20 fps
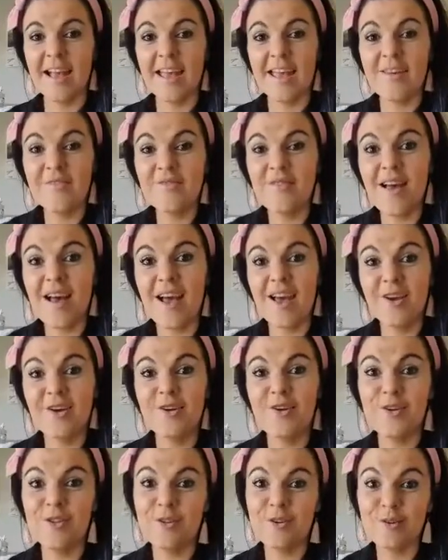If I
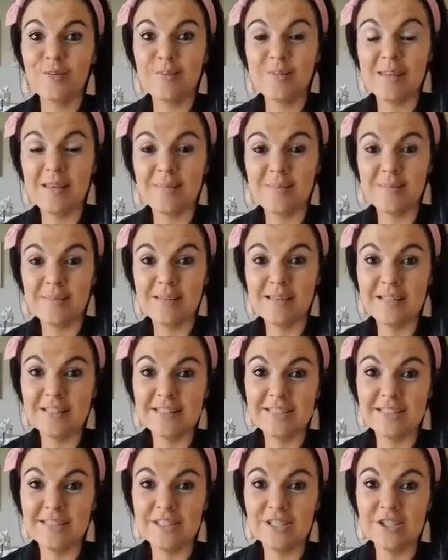could not be a PE
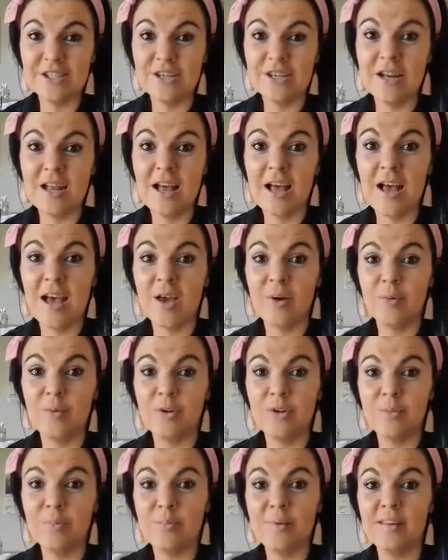teacher, I
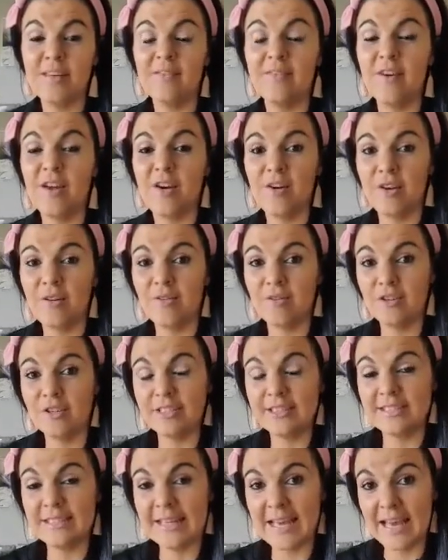would be
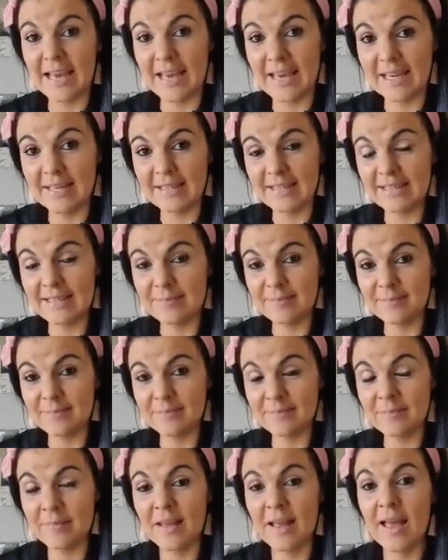very sad.
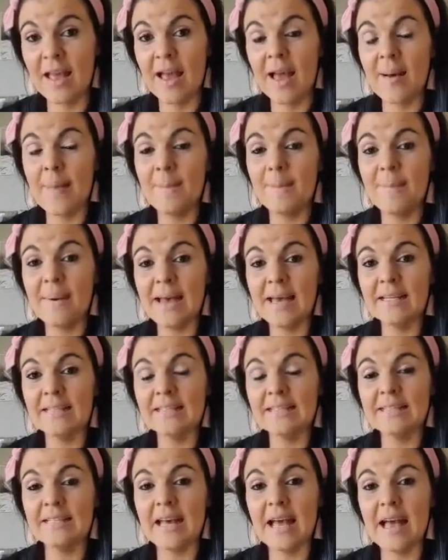
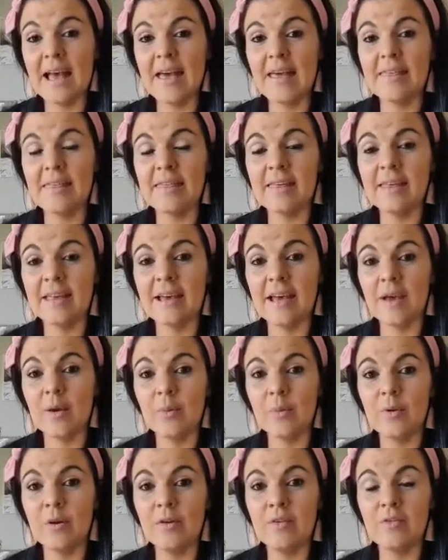But I think I
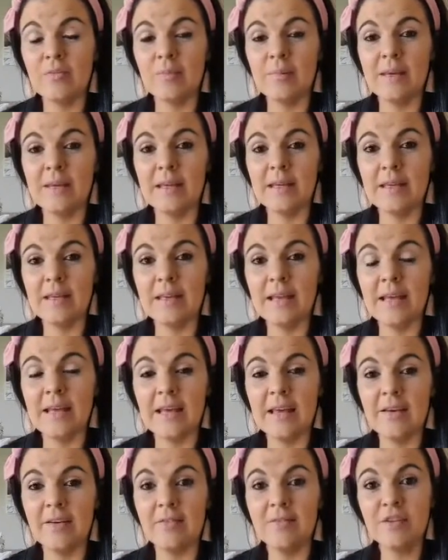would have been
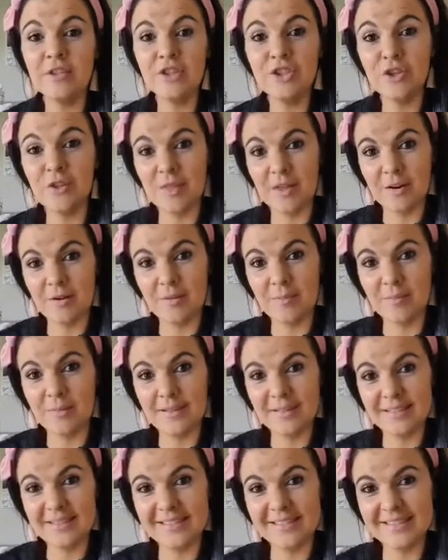a
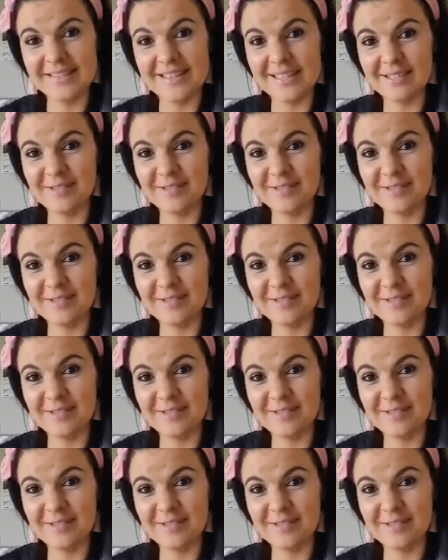physiotherapist.